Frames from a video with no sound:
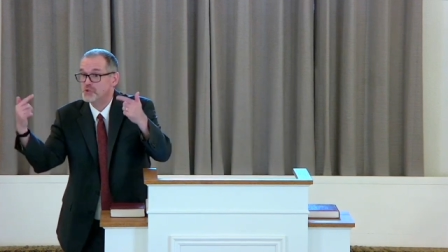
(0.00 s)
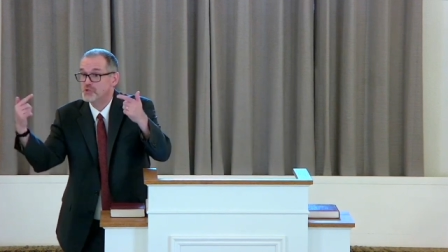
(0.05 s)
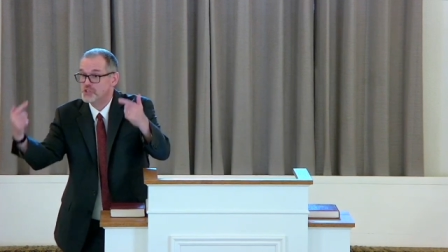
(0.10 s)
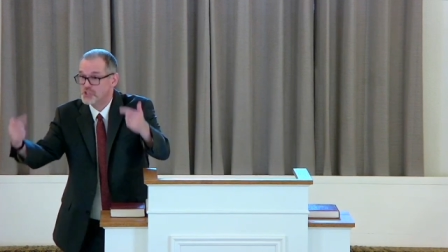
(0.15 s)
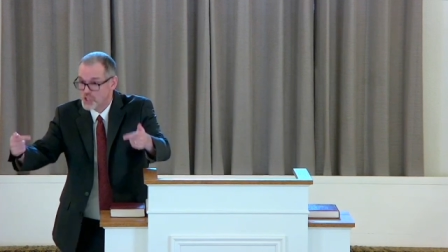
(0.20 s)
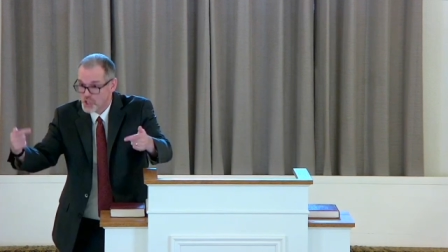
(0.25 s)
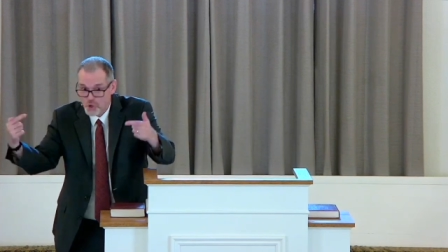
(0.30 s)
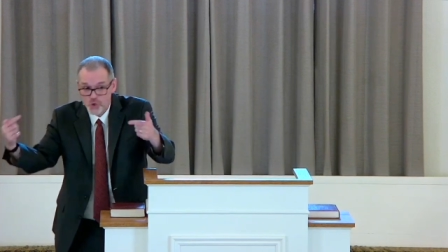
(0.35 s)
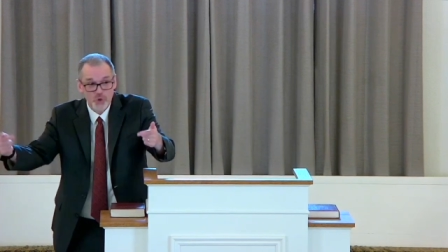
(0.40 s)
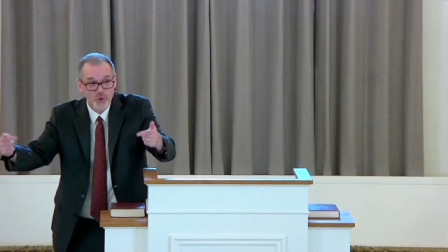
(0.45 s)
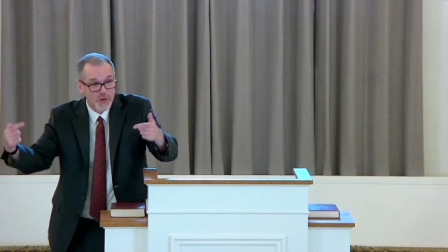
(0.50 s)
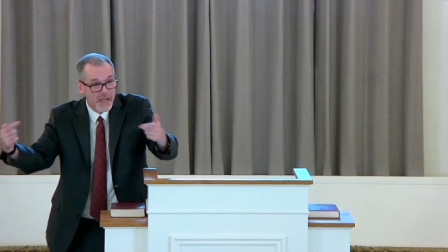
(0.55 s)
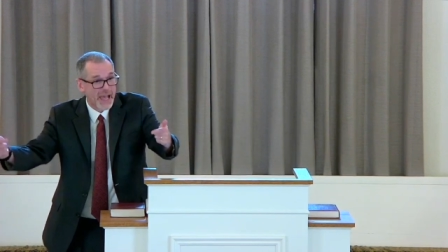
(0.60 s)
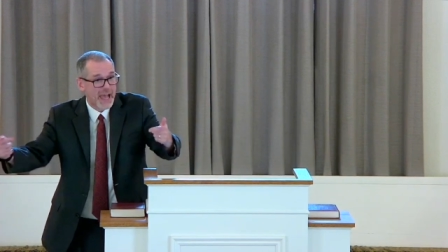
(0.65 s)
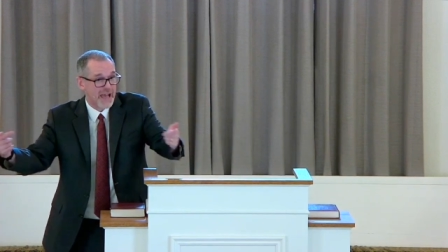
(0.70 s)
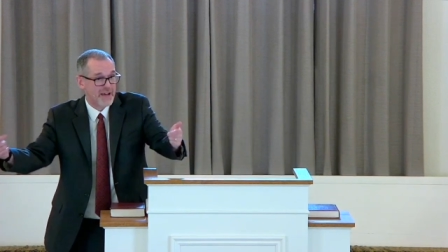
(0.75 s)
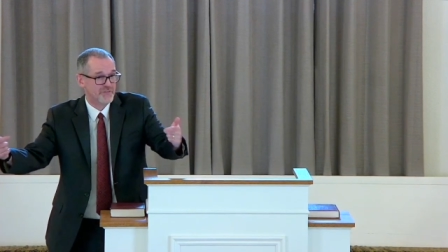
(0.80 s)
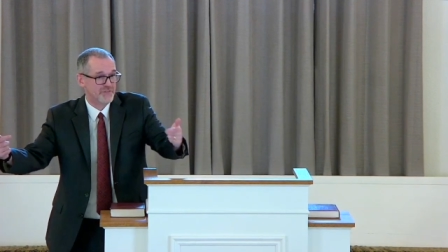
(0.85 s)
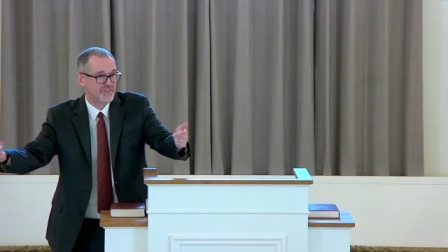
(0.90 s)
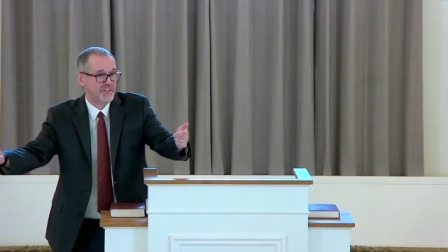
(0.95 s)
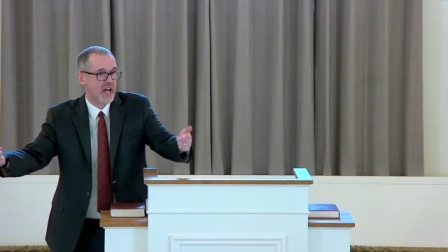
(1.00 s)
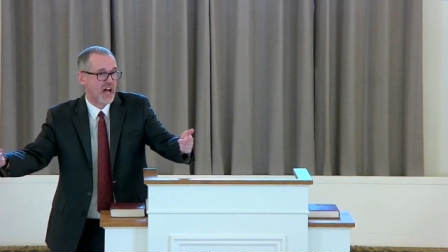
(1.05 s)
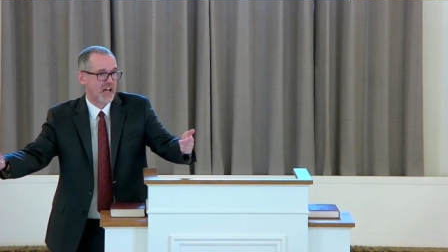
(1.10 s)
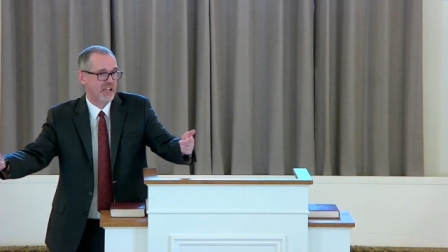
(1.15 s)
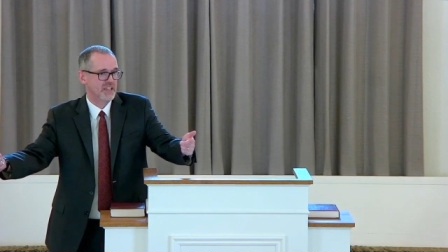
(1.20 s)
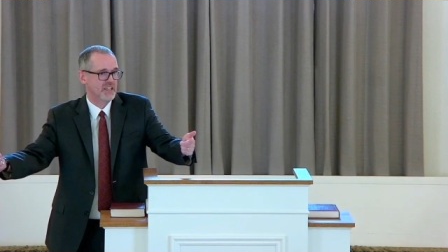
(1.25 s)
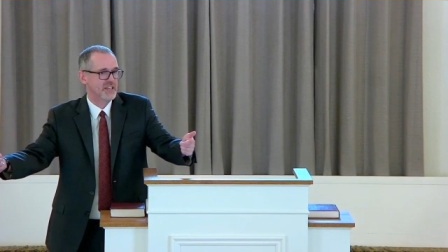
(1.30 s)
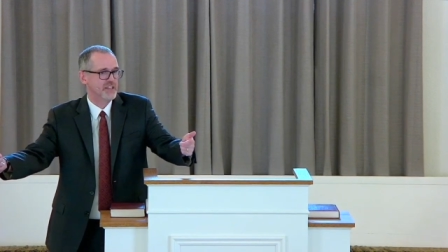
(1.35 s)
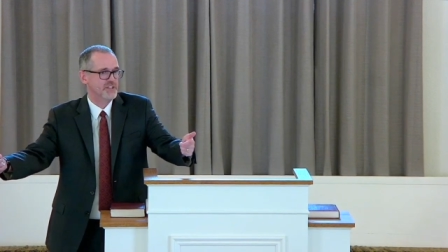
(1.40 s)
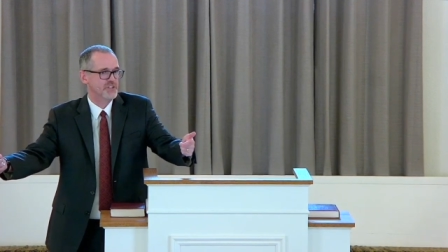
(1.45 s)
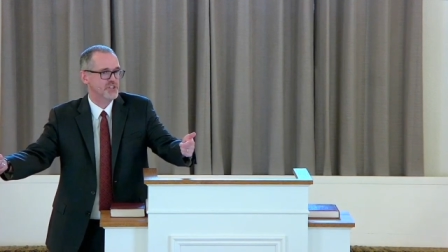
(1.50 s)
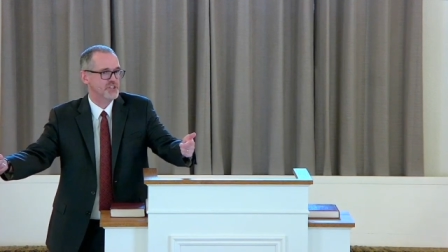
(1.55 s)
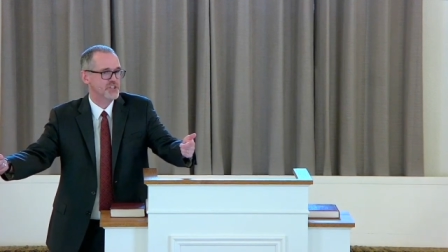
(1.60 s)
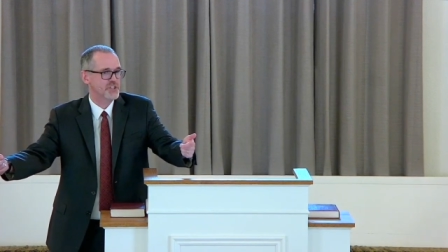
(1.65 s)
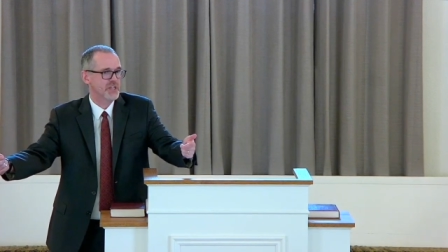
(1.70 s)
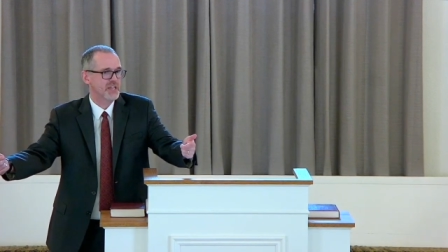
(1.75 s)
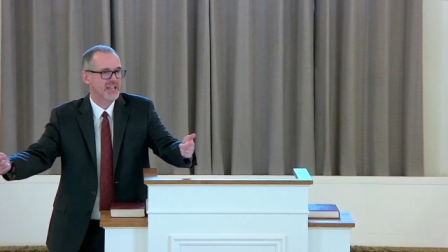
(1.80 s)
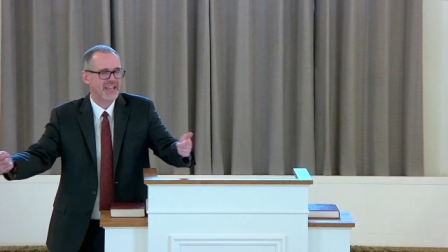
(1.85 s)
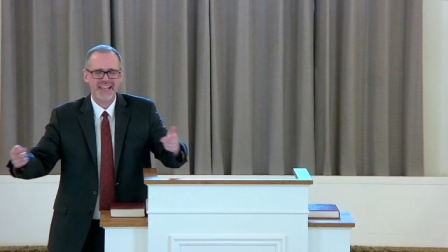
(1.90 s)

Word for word: do have knowledge.